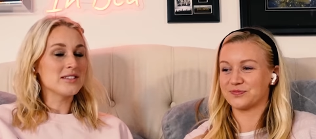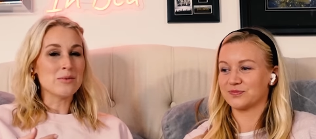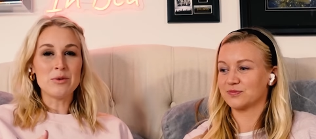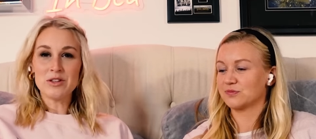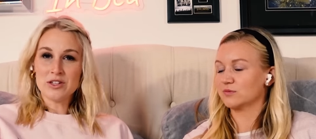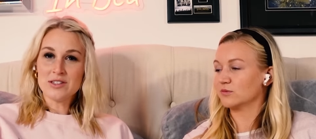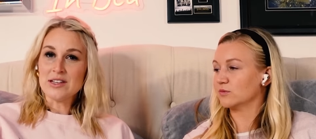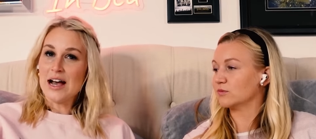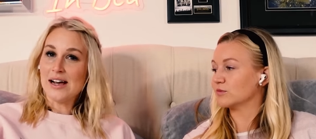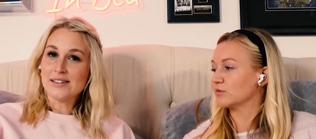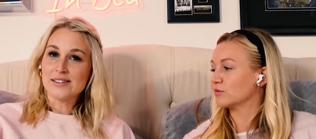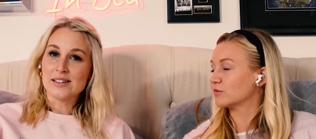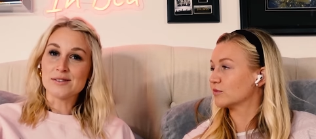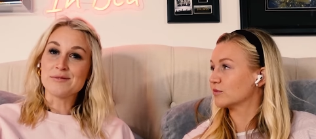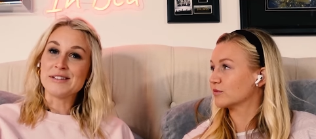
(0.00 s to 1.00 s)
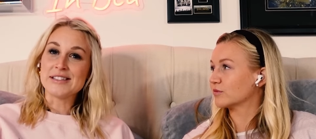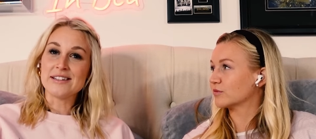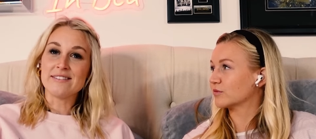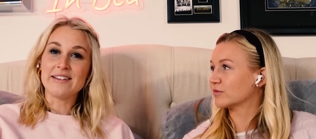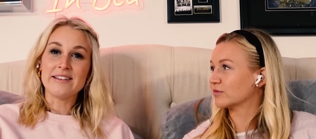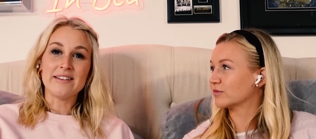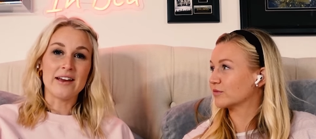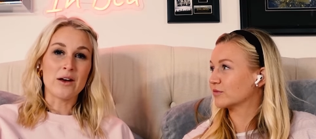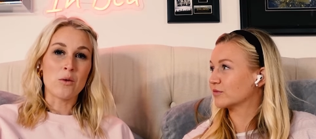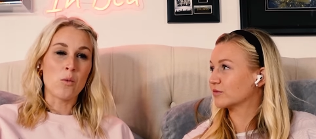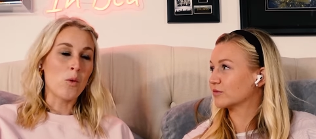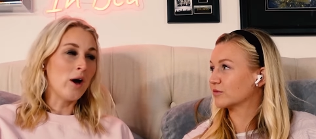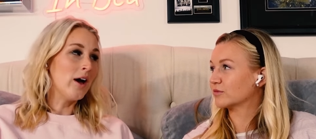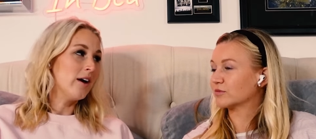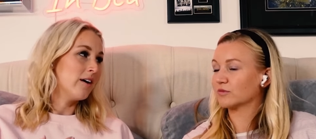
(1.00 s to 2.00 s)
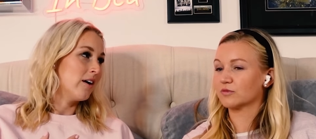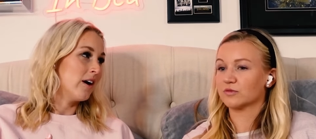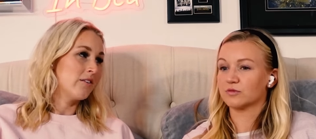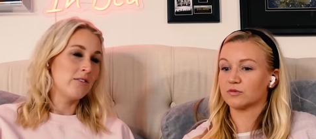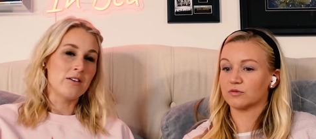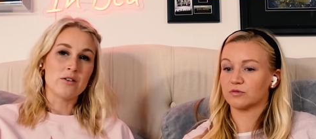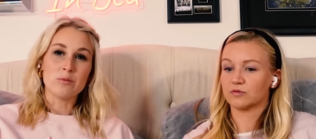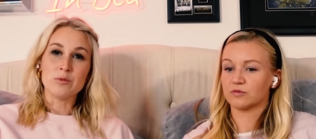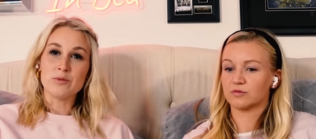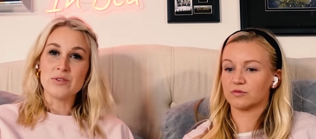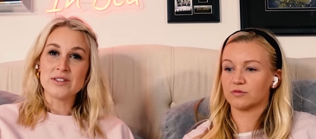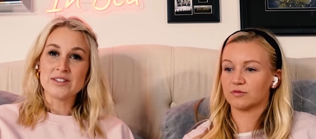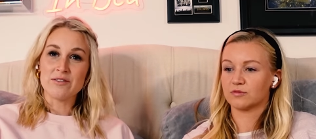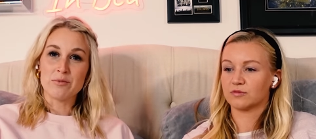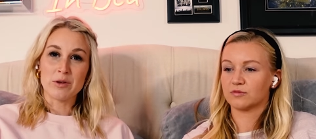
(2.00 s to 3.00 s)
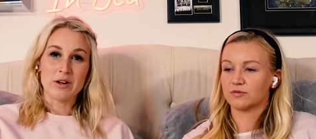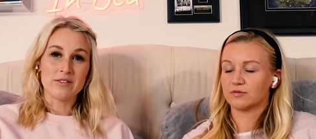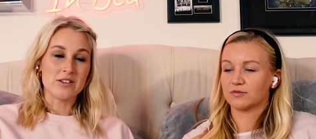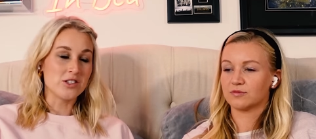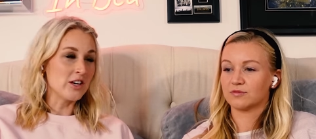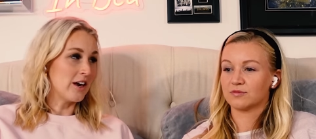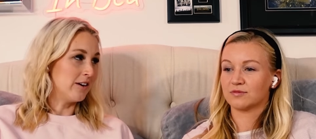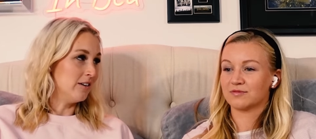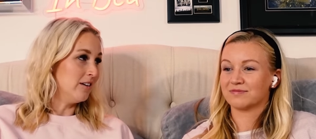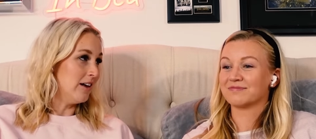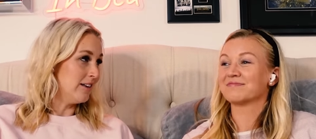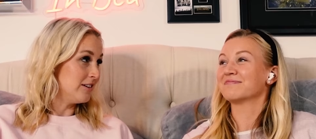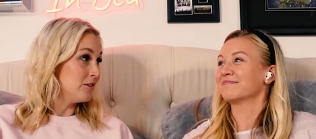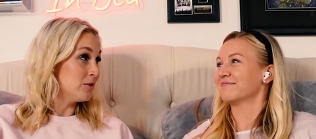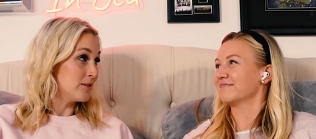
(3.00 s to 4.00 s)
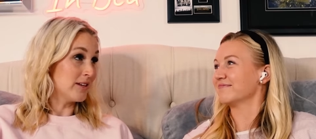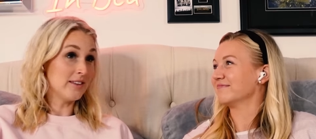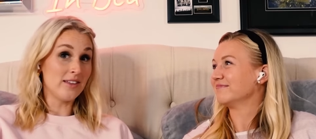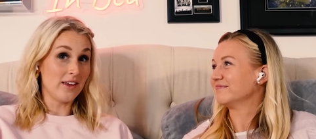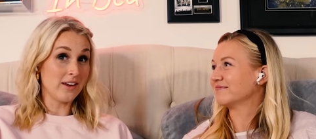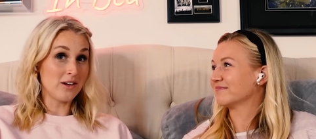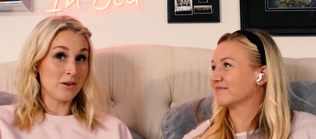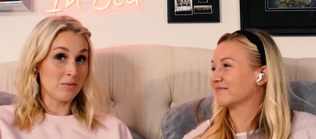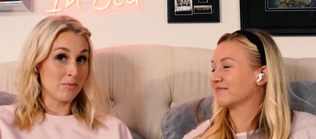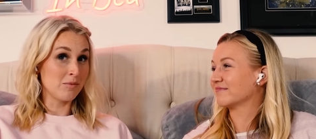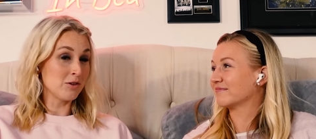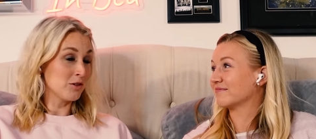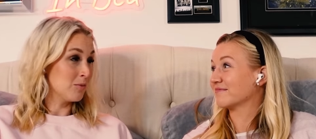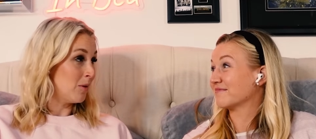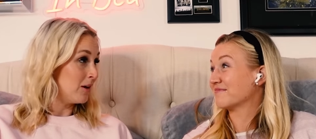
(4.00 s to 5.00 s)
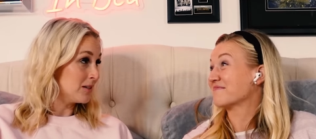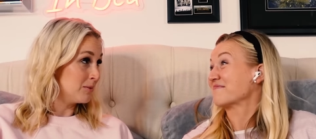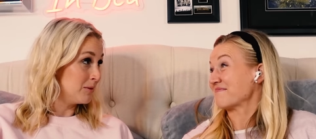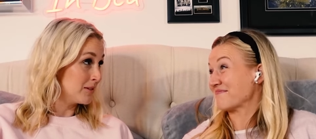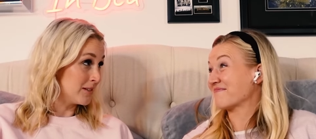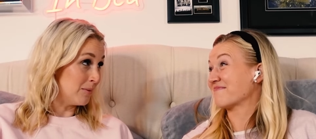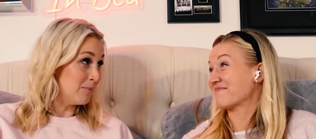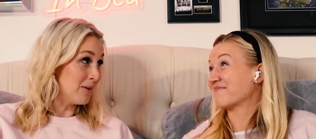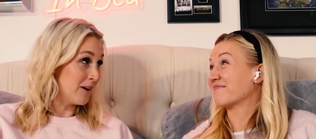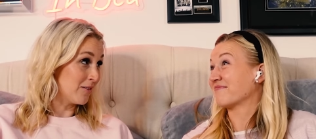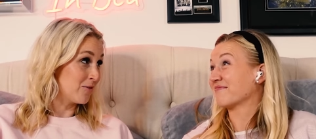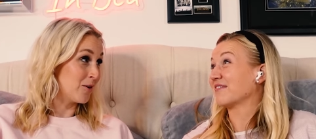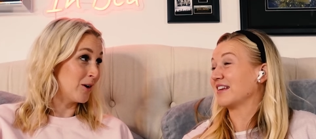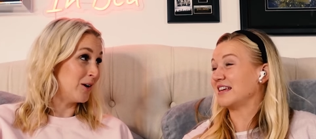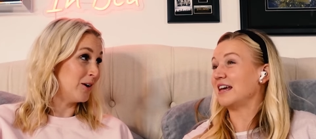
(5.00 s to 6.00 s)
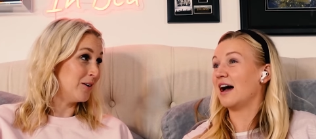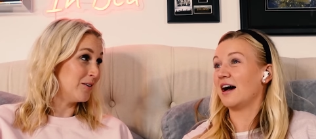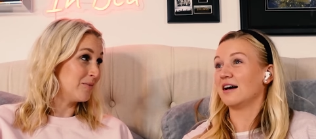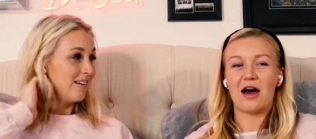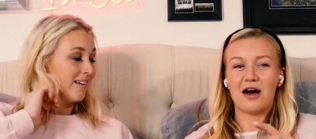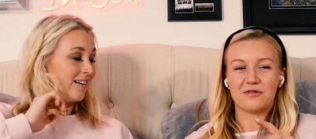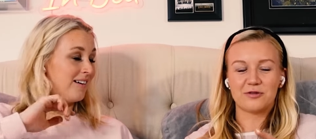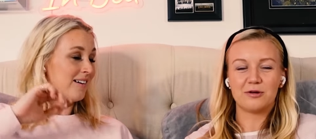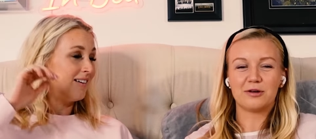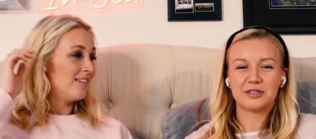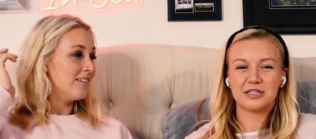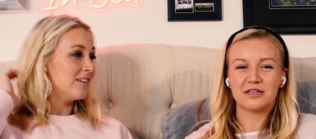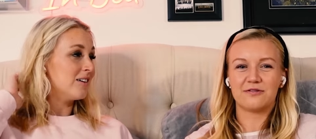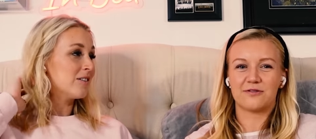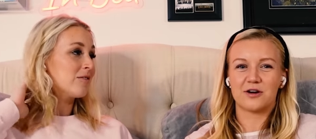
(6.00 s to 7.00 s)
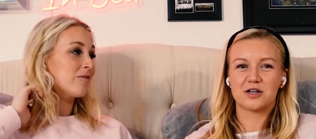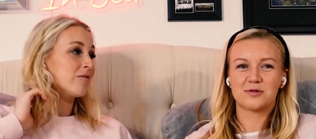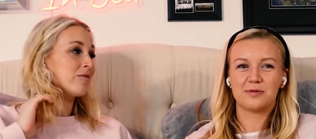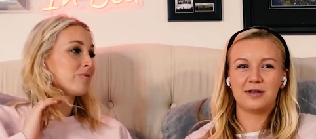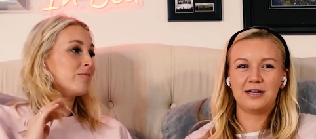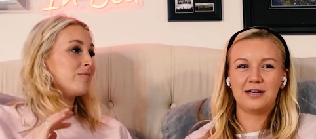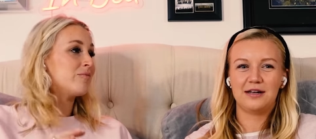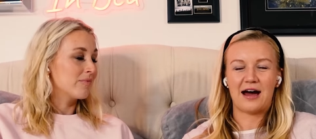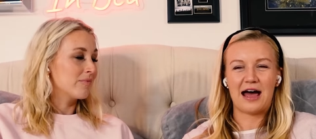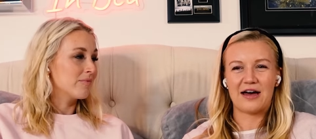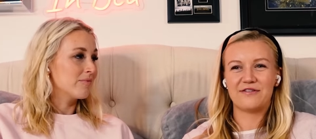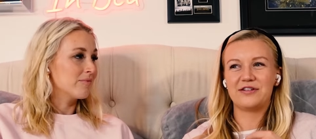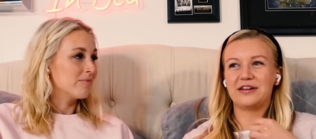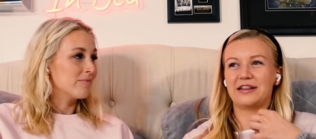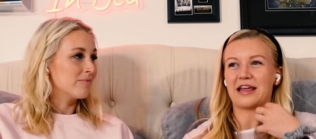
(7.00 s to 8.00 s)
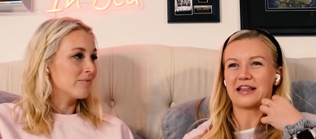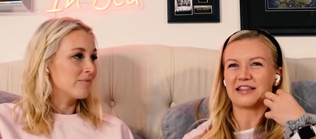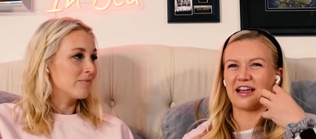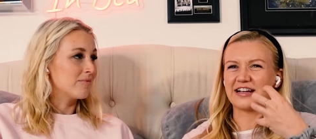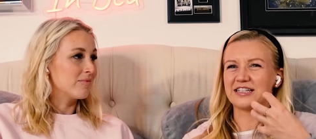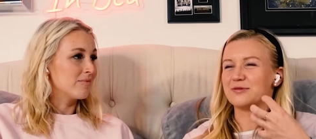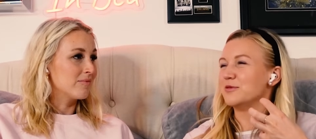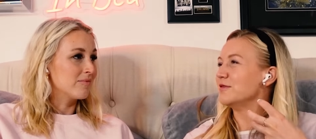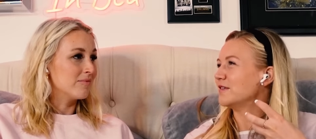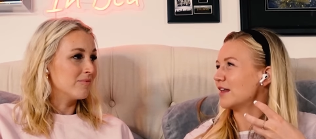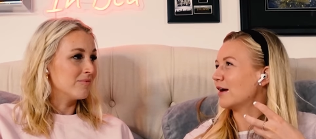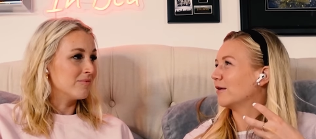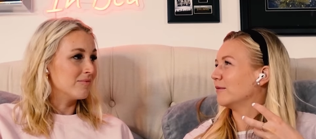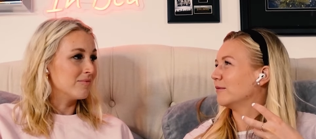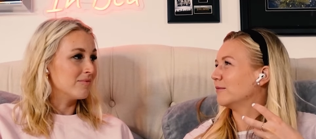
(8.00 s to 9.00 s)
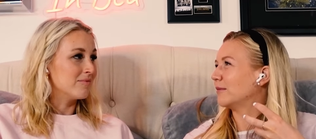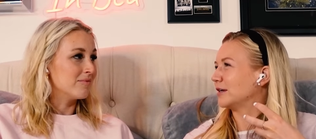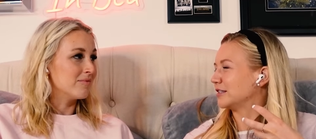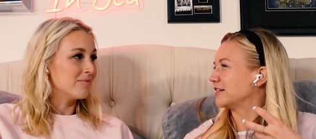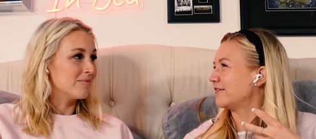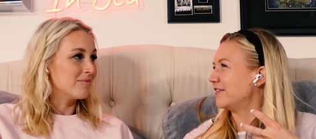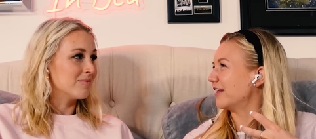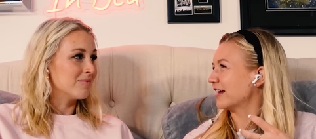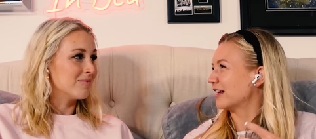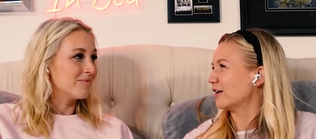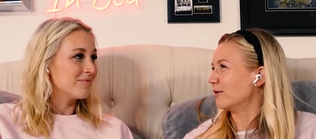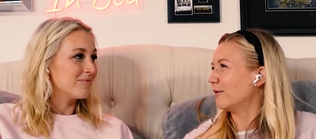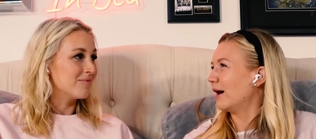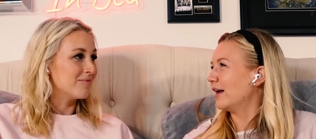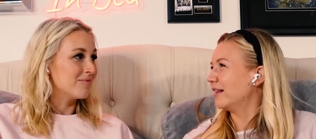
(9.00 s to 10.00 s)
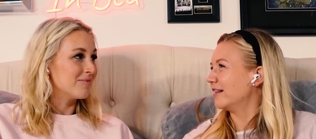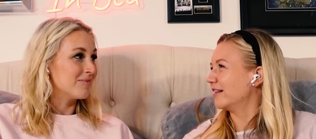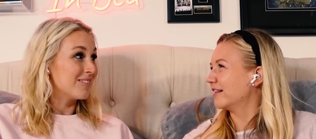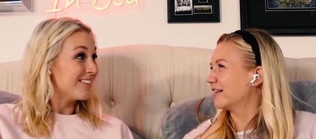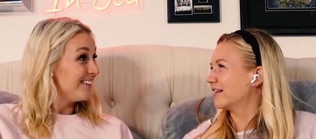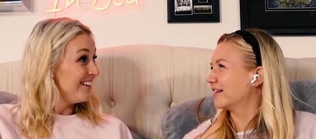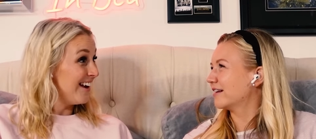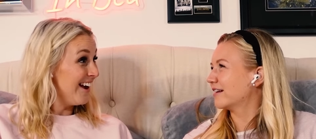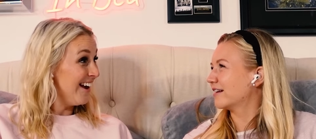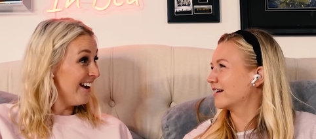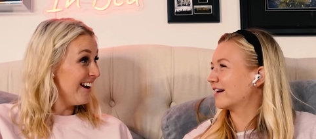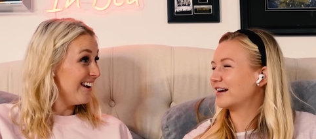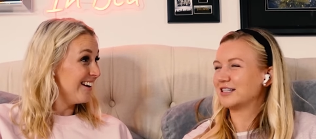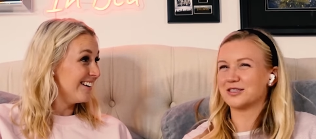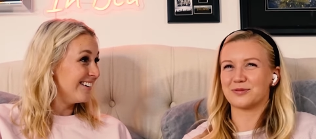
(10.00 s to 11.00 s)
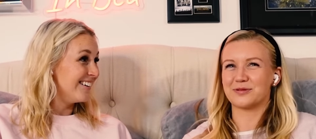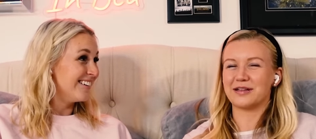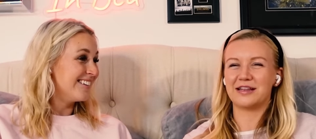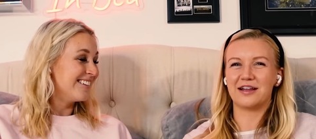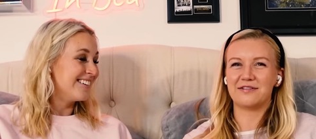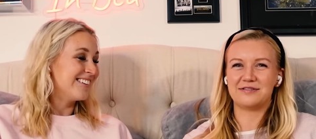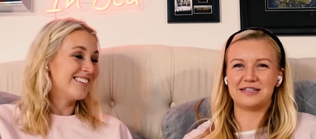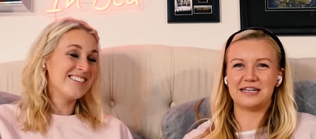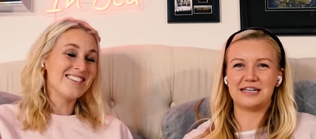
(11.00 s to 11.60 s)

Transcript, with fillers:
Speaker 1: Someone just asked us recently, like, what our favorite movies have been on the channel, and you said like Mission Impossible is up there for
Speaker 2: you. Yeah. After watching the first one, I haven't like liked a movie that much. I feel like in a while.
Speaker 1: Yay! I
Speaker 2: just really loved